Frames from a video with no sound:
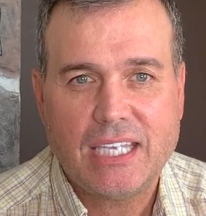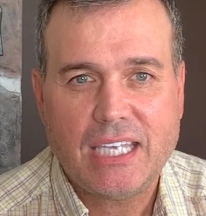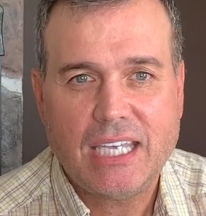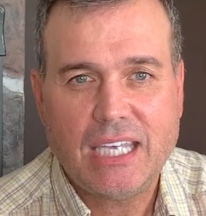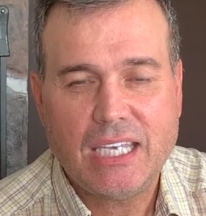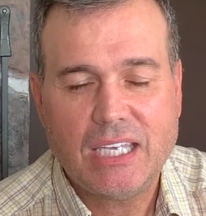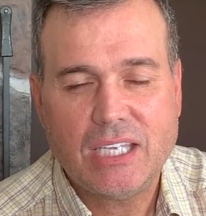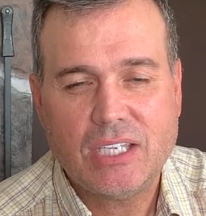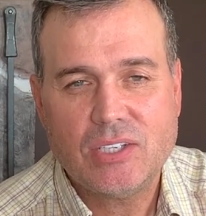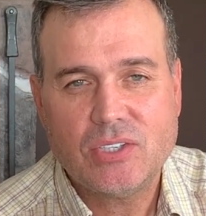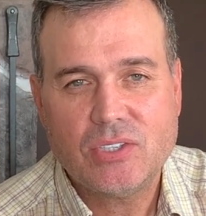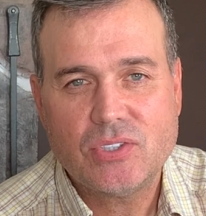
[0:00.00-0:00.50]

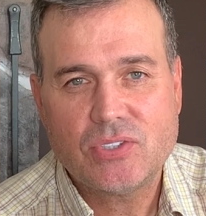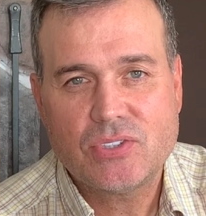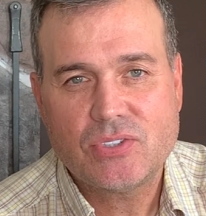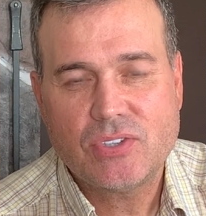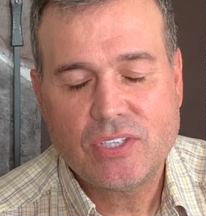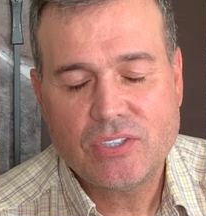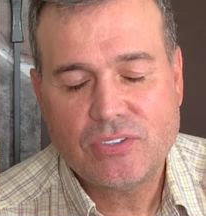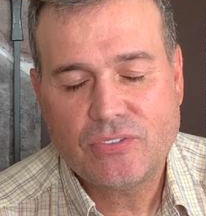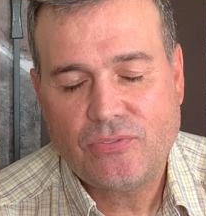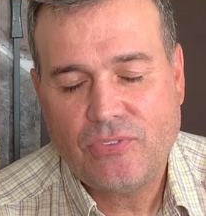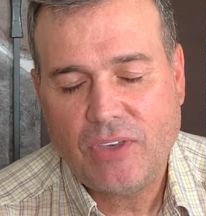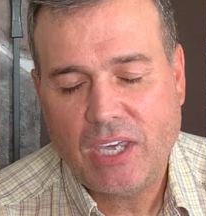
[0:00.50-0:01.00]

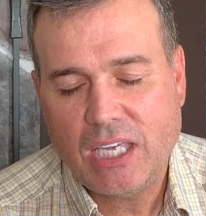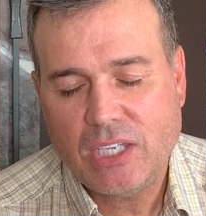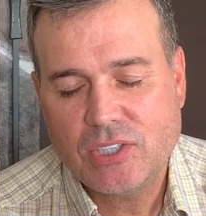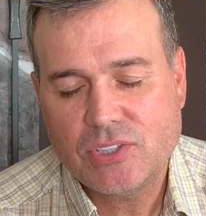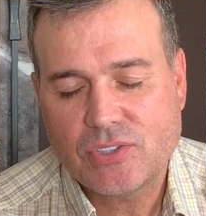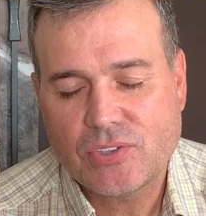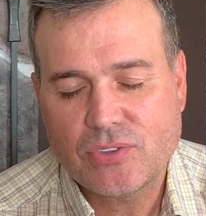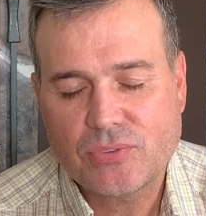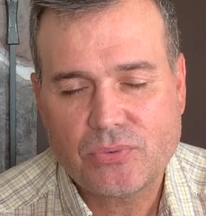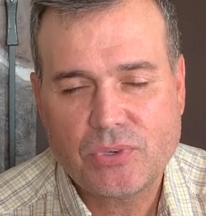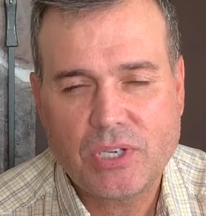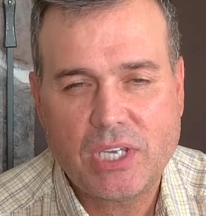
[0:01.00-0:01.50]

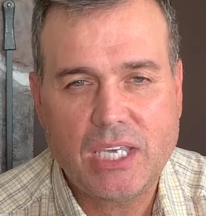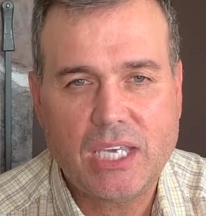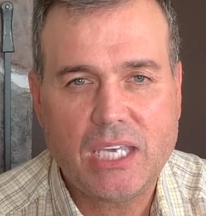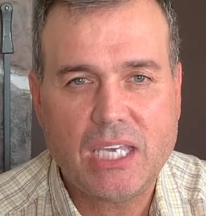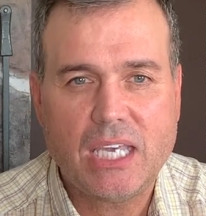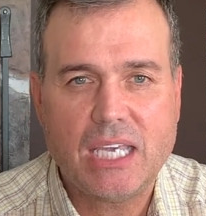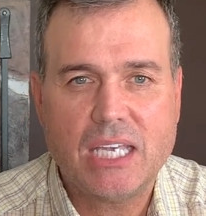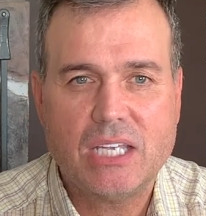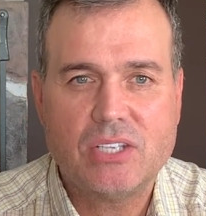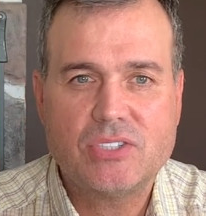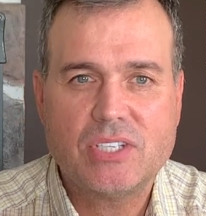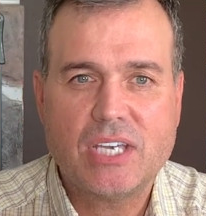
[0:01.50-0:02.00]
phase 3
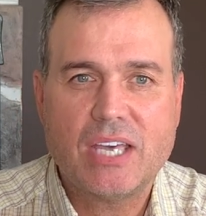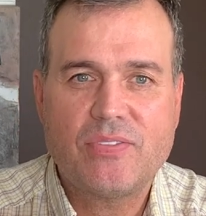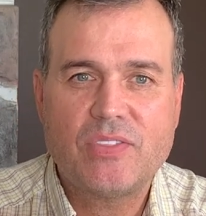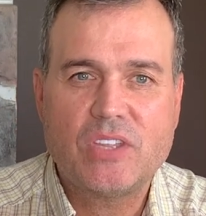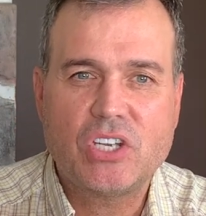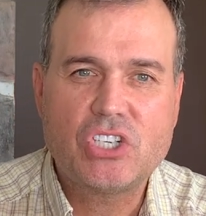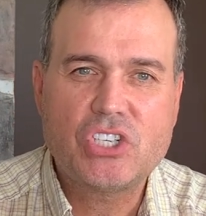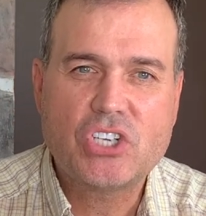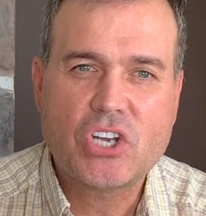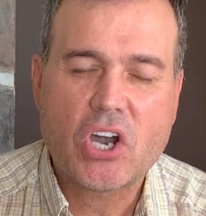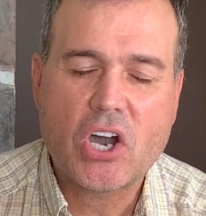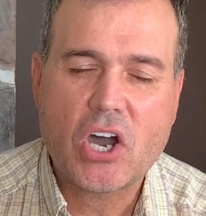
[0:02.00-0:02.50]
is at the
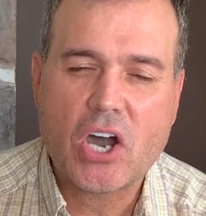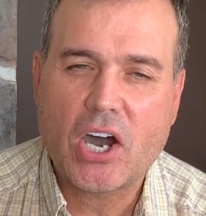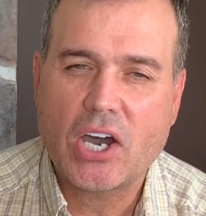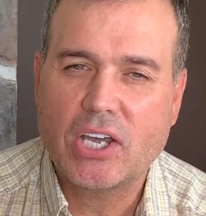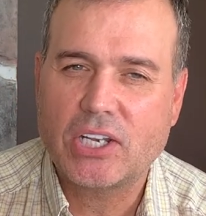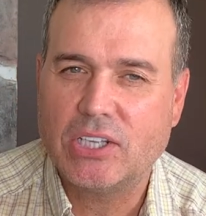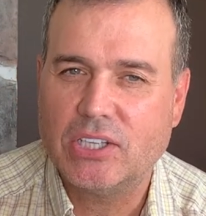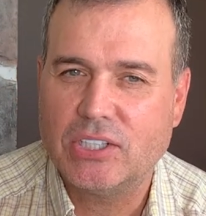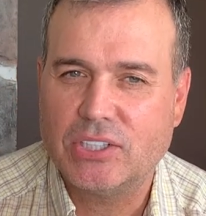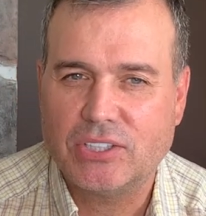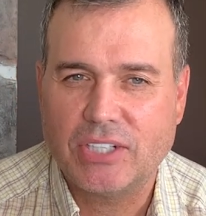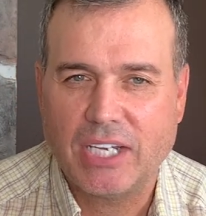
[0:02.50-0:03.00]

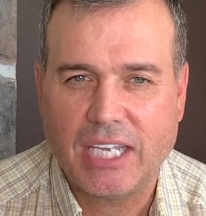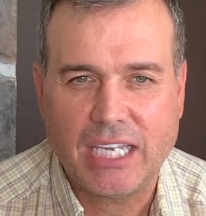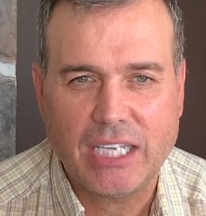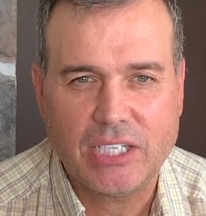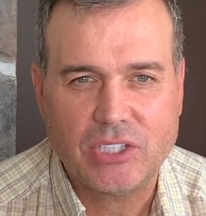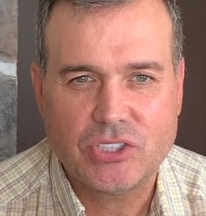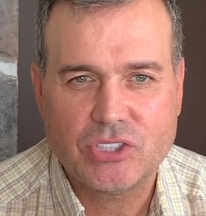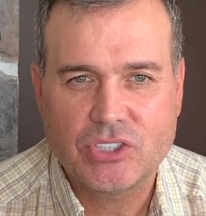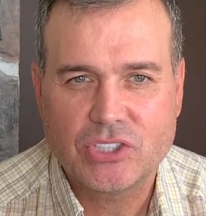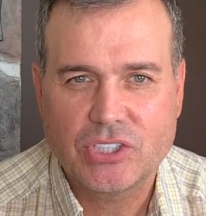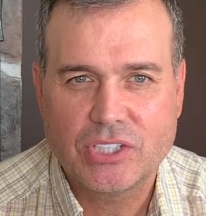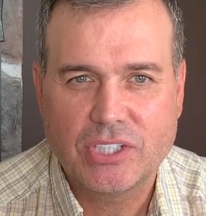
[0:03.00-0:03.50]
toddler
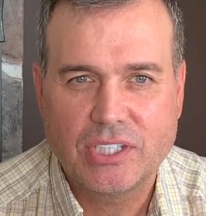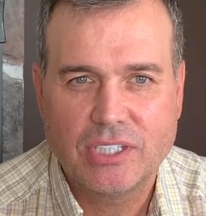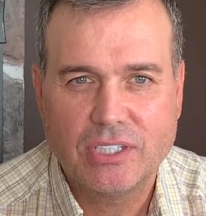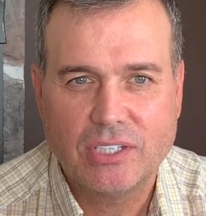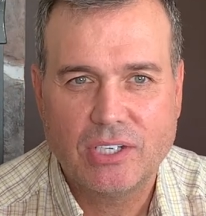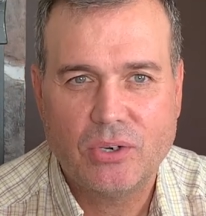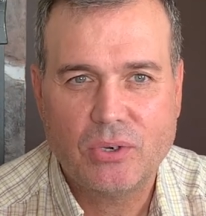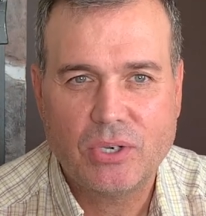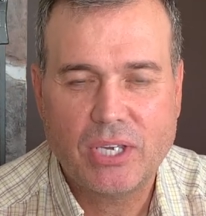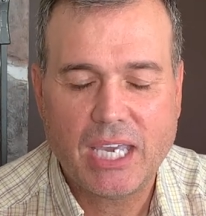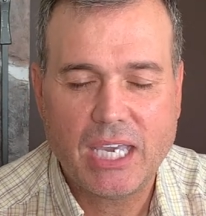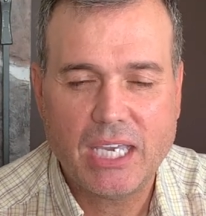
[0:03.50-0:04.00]
age.
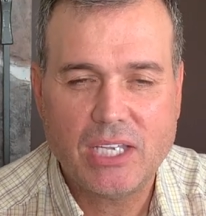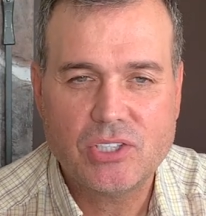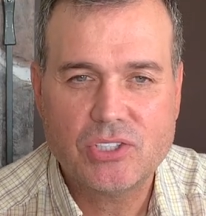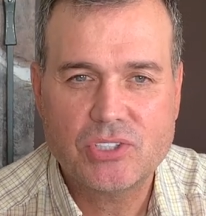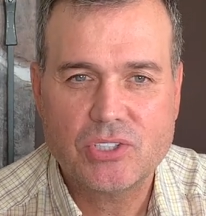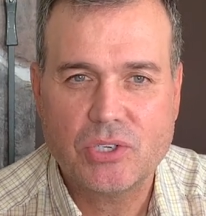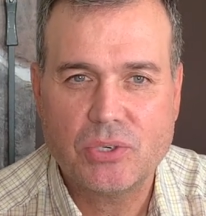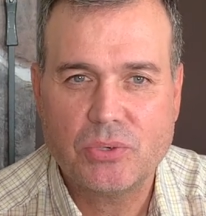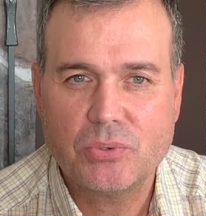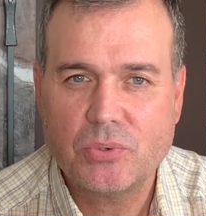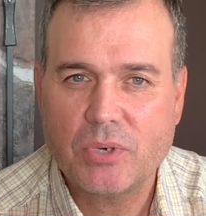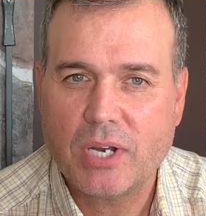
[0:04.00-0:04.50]
Okay,
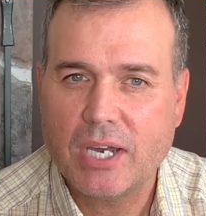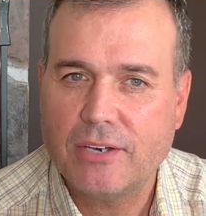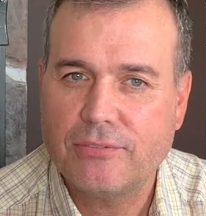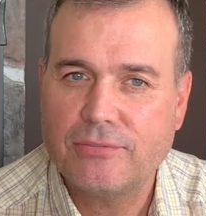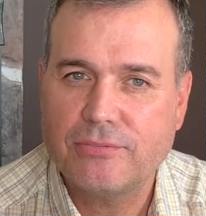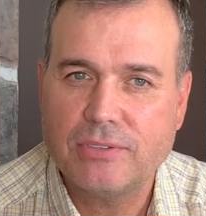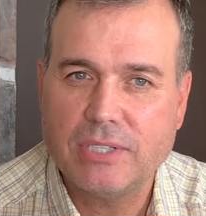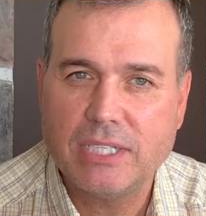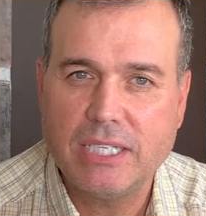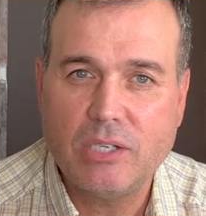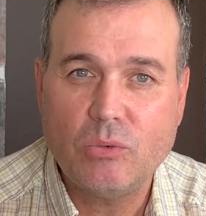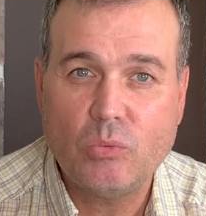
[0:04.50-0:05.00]
so
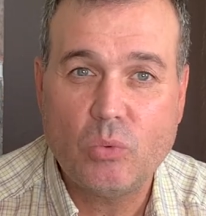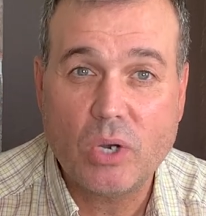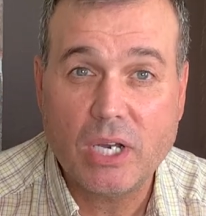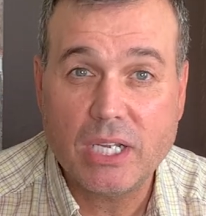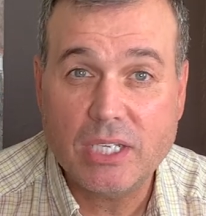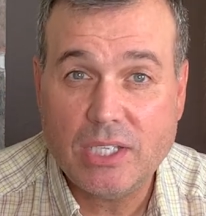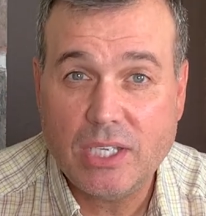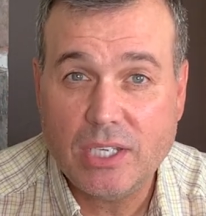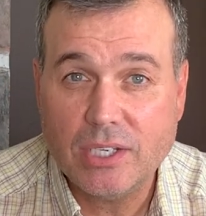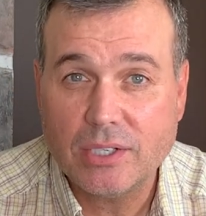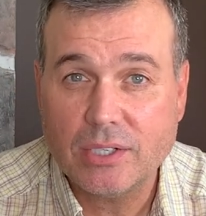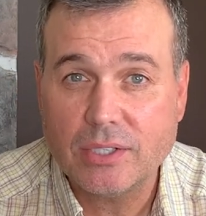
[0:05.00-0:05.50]
roughly
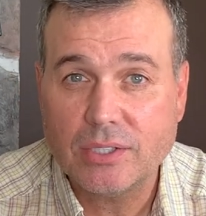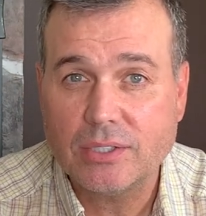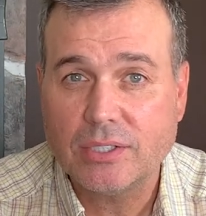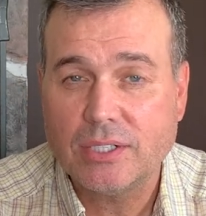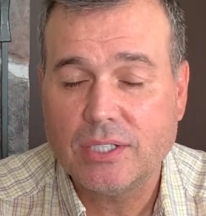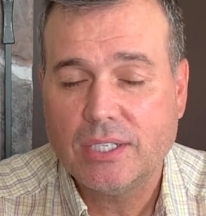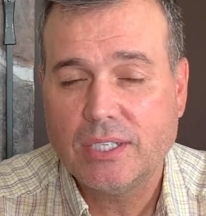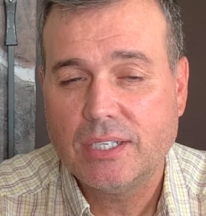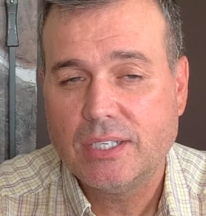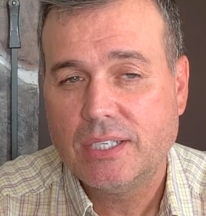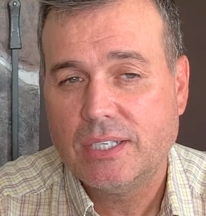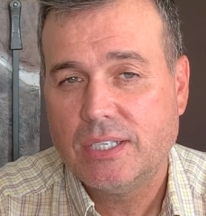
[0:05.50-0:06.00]
1
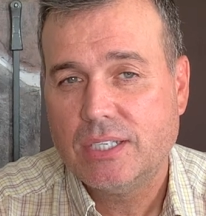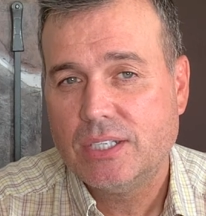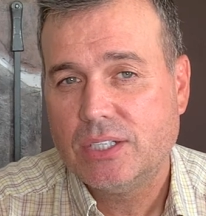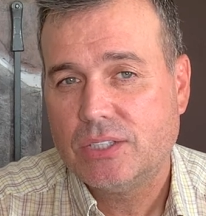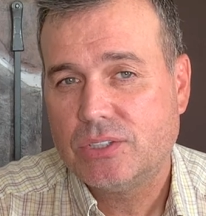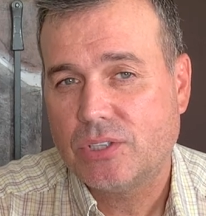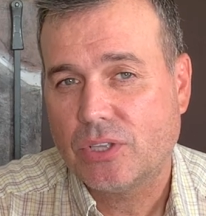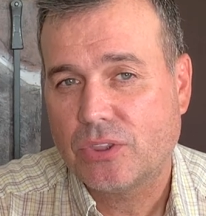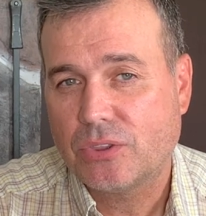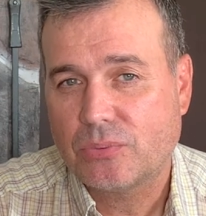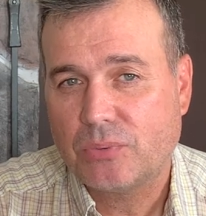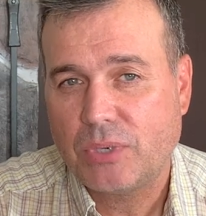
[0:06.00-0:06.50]
year
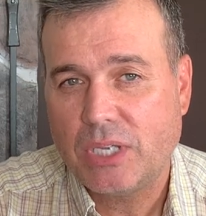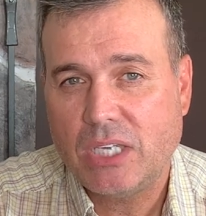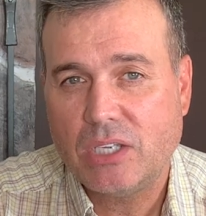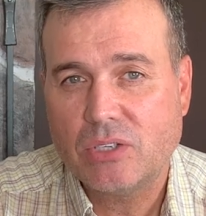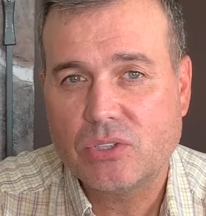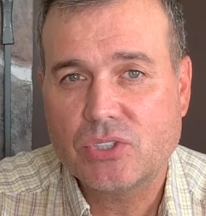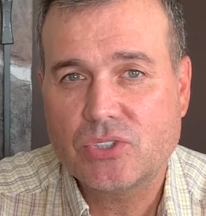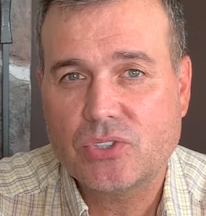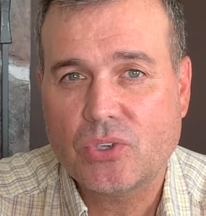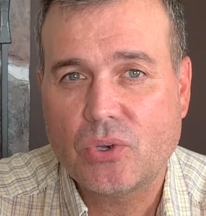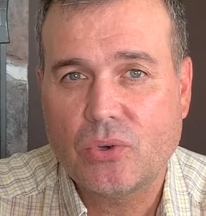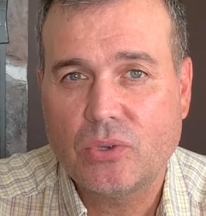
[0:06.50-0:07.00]
to 3
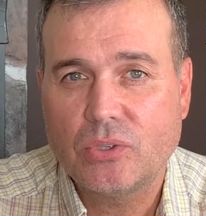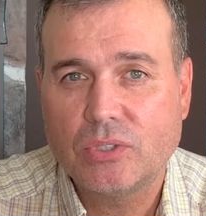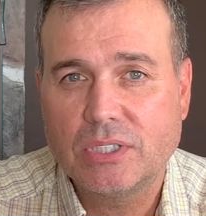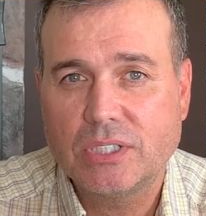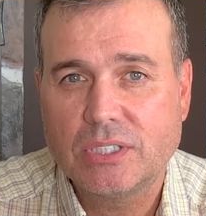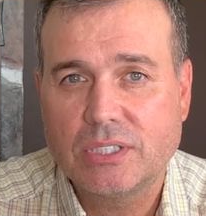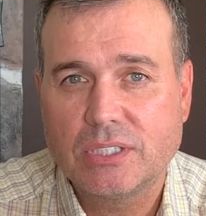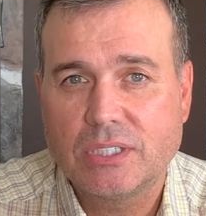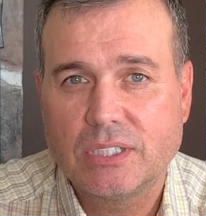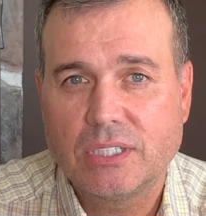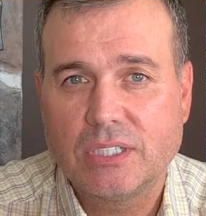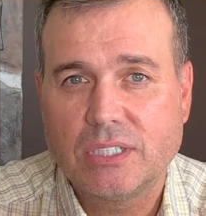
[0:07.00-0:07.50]
years old,